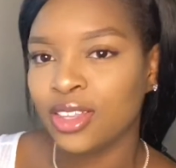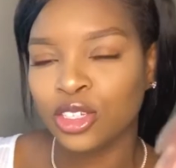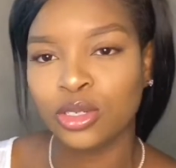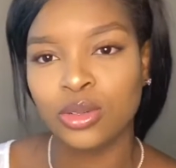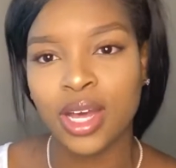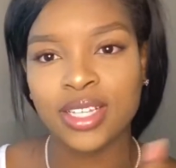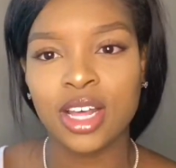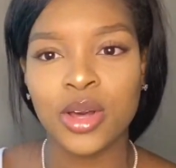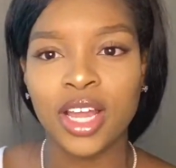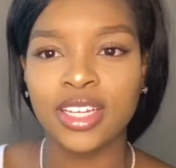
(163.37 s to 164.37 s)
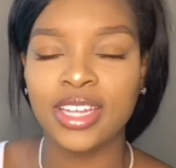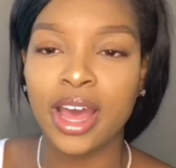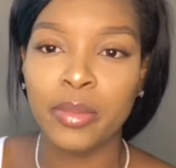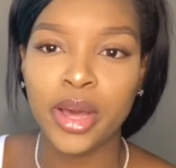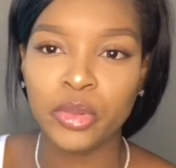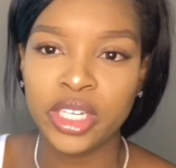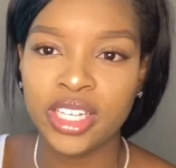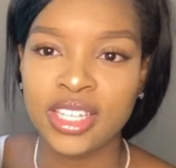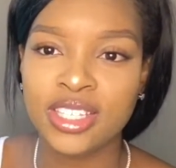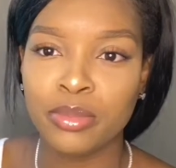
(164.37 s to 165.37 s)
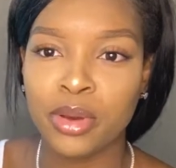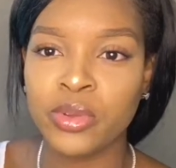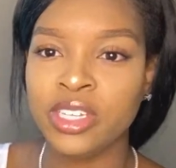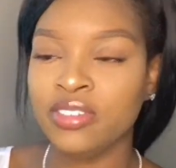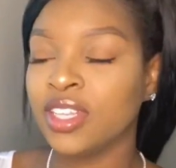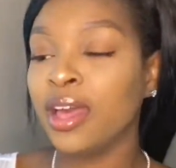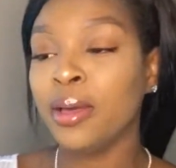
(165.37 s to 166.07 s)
to show you guys how I dye my wigs and my weaves.